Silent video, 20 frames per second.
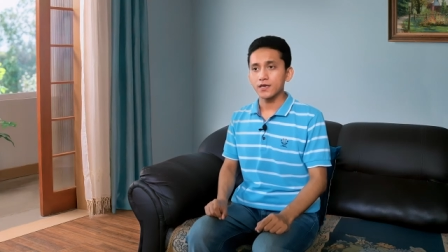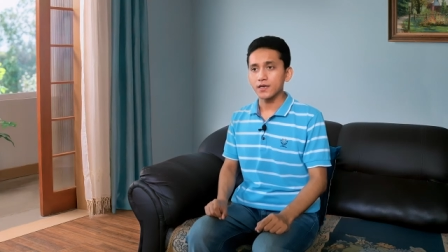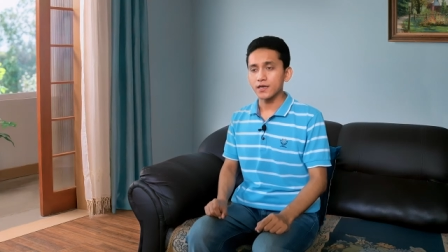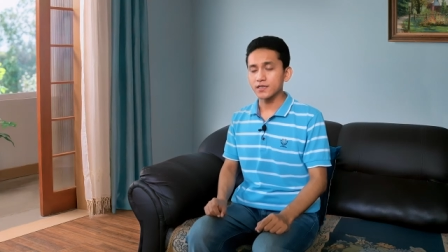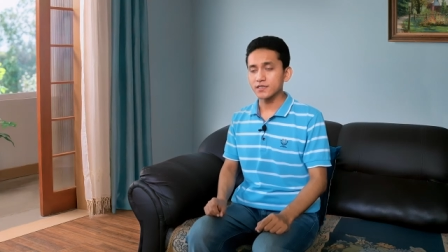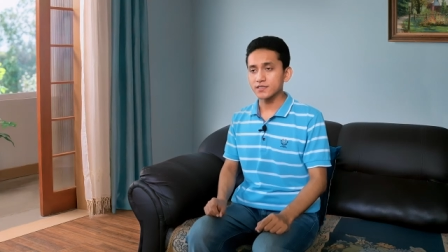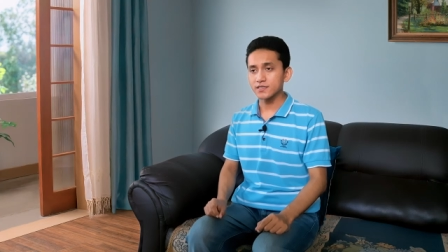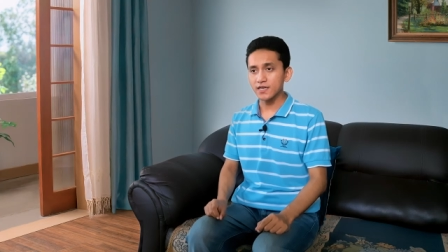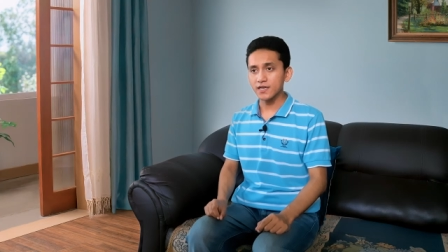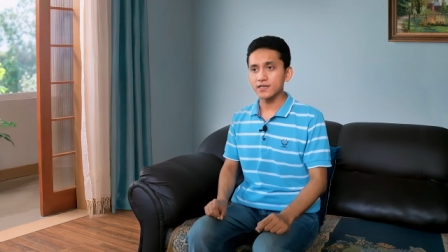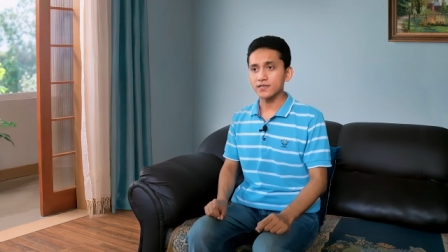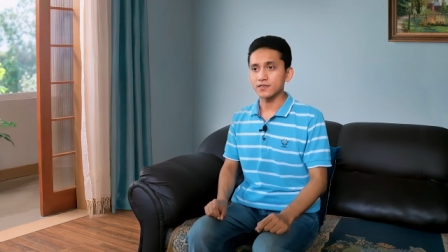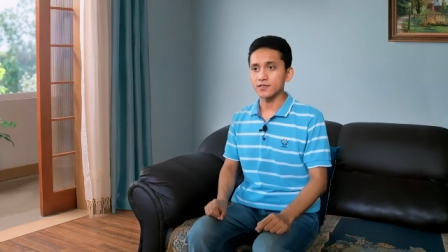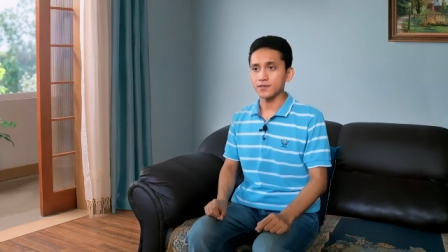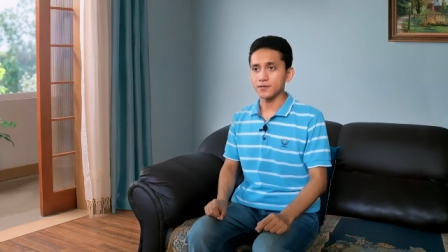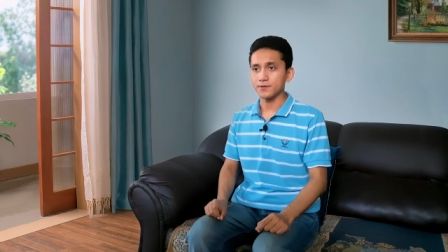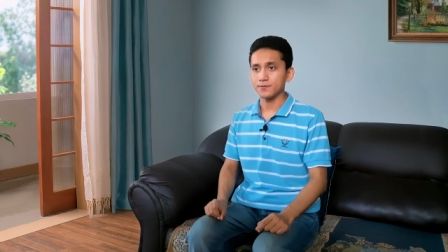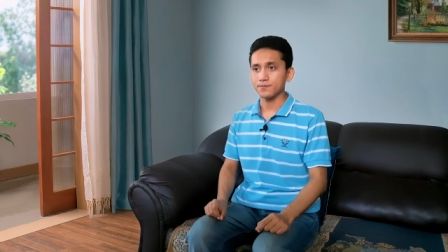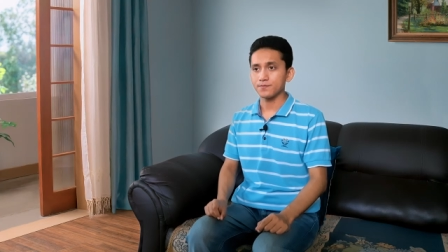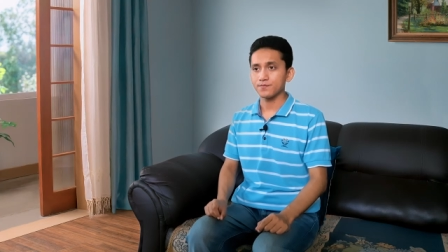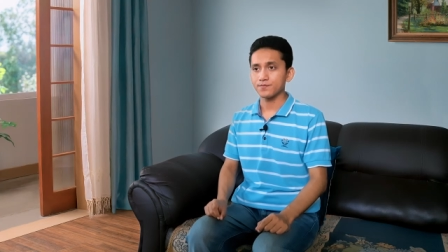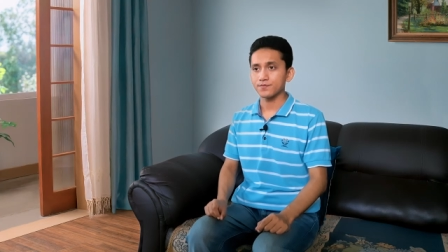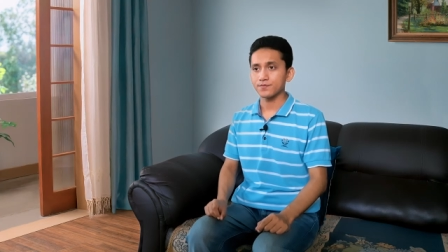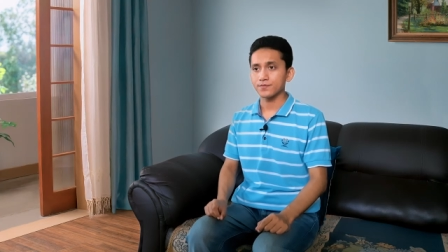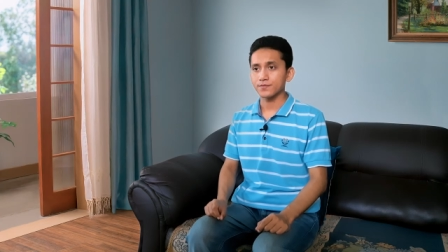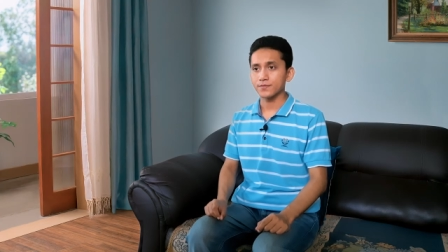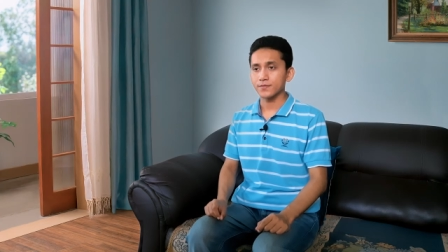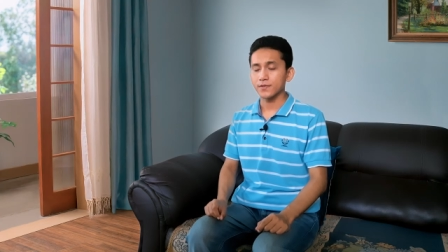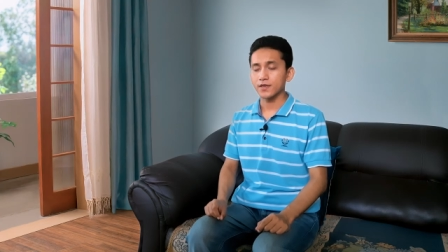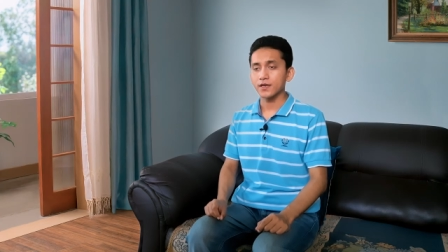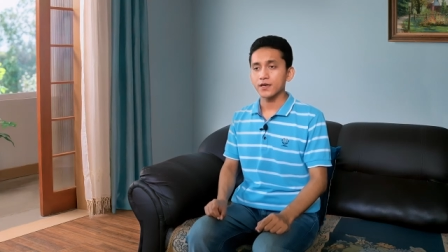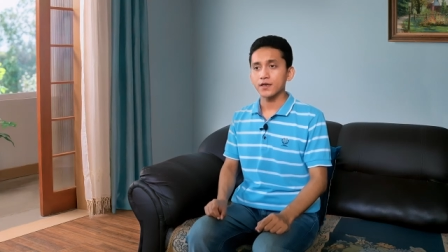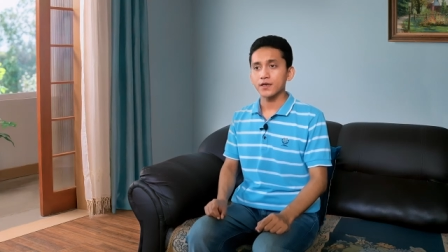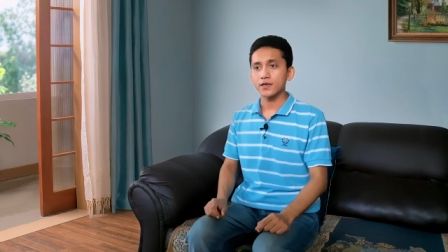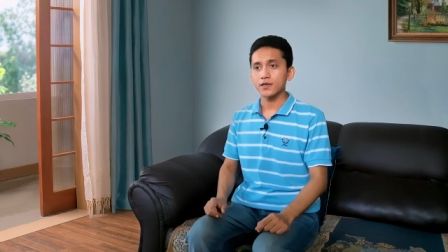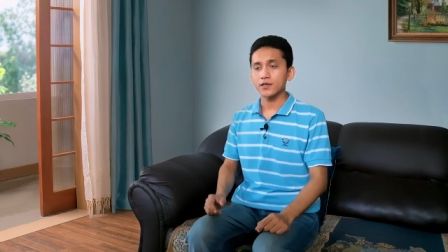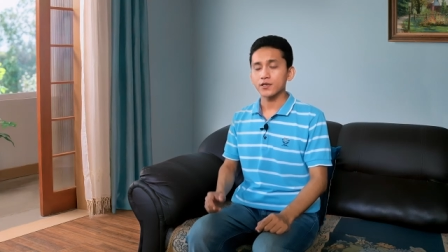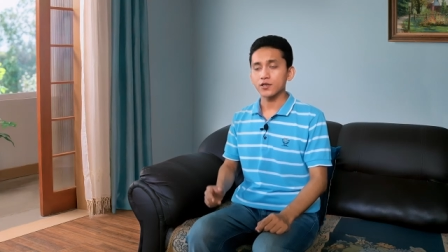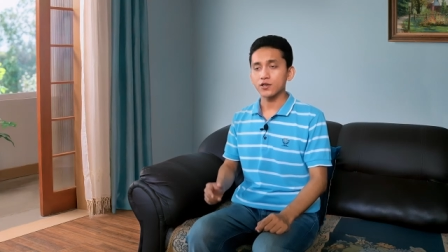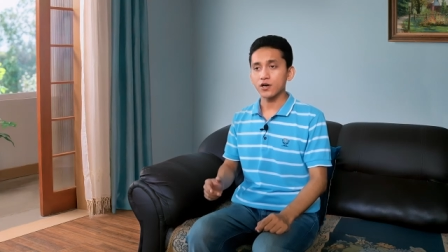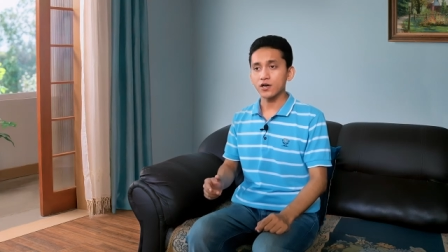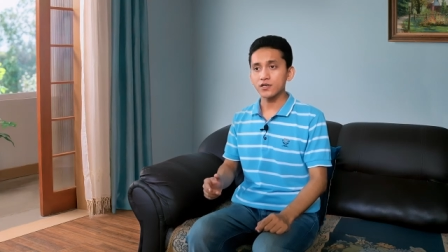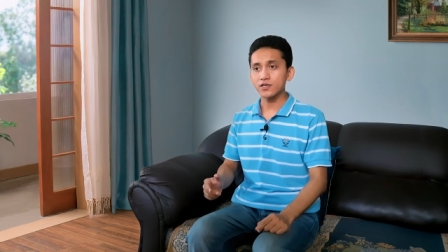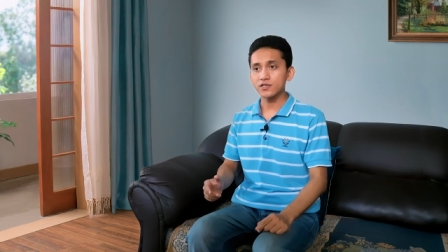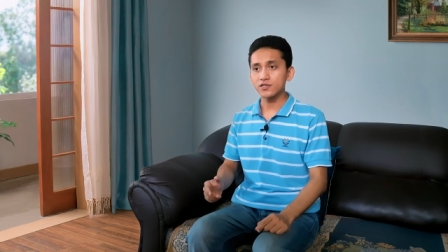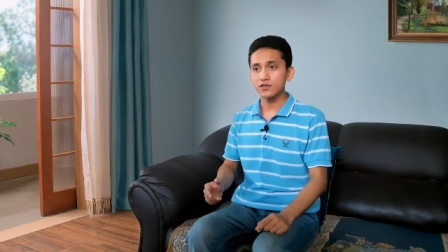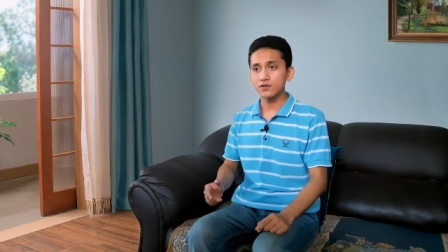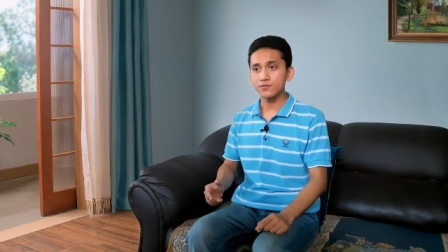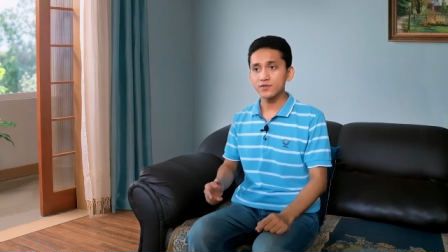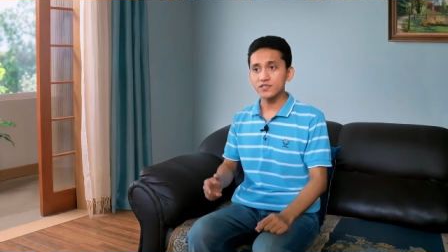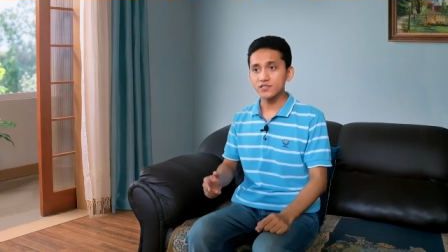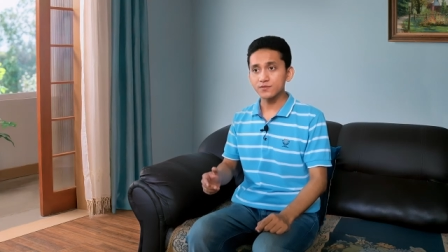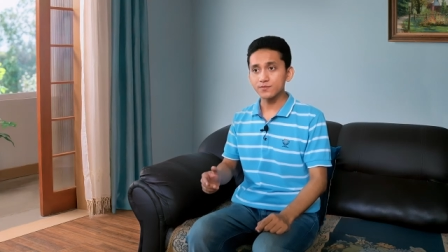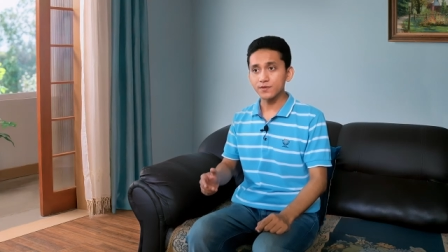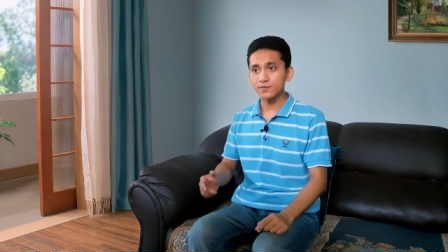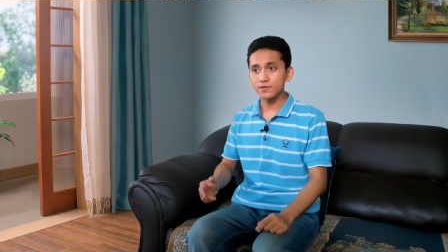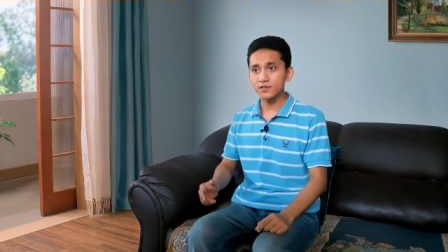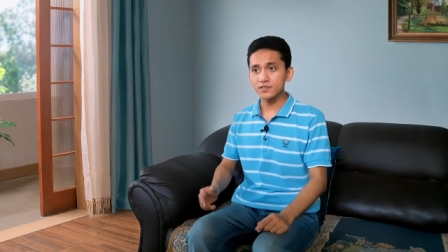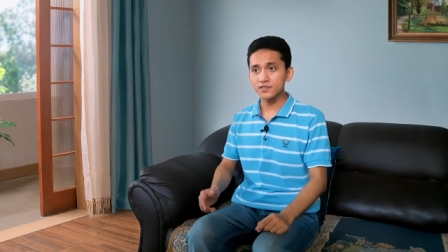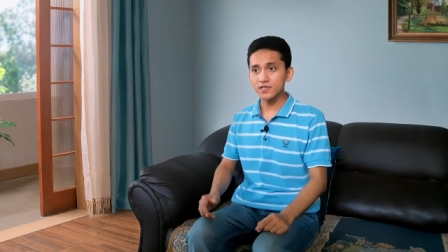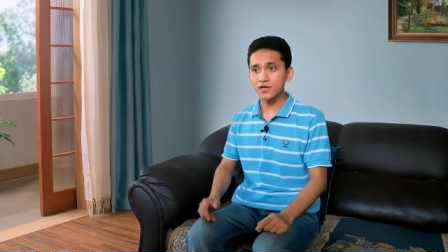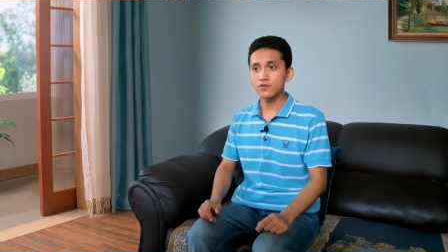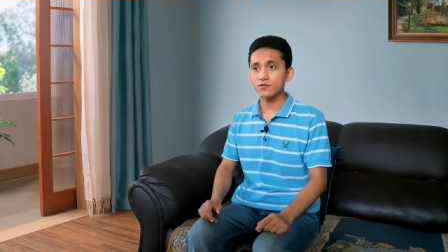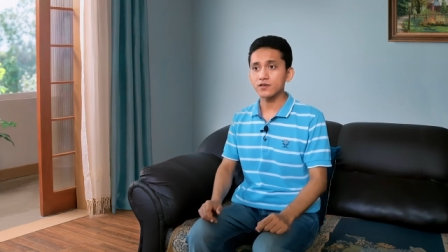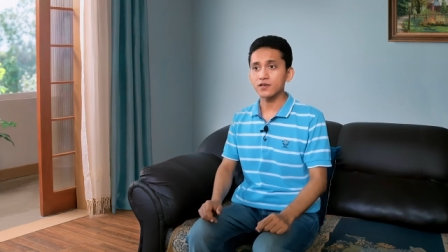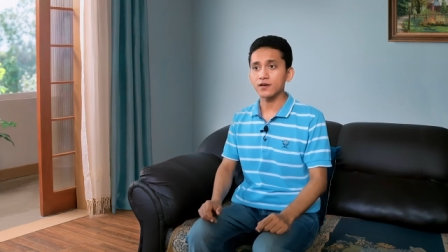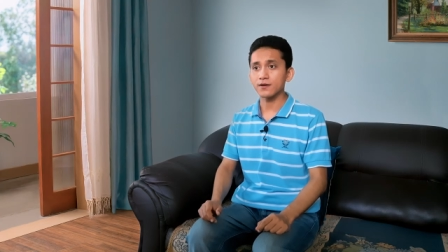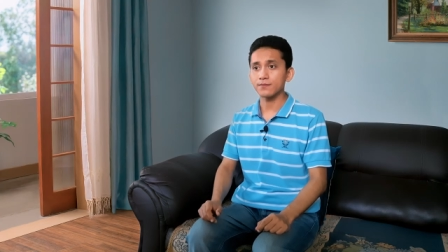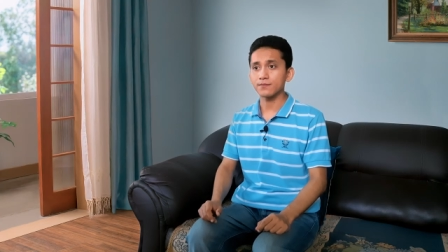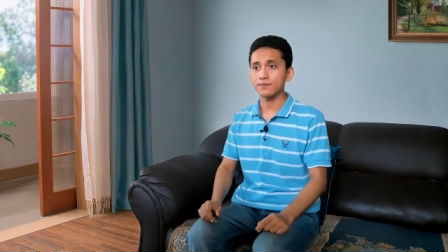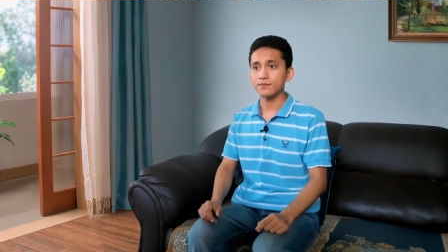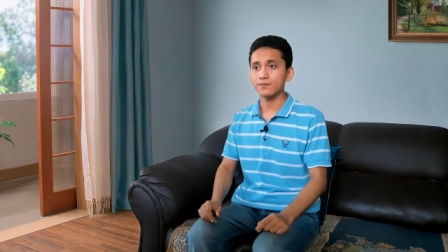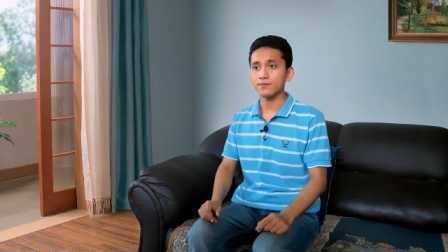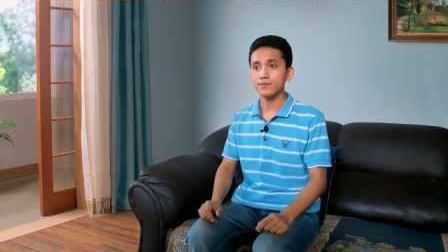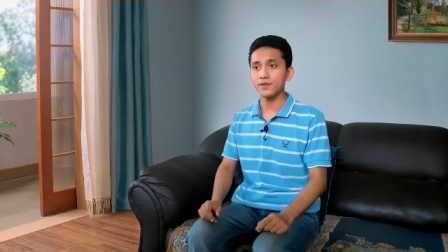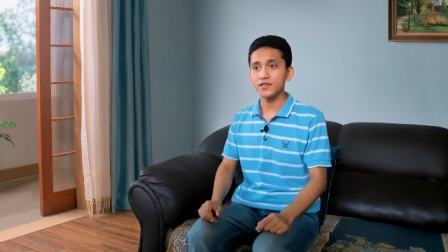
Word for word: Exactly. God determines people's outcome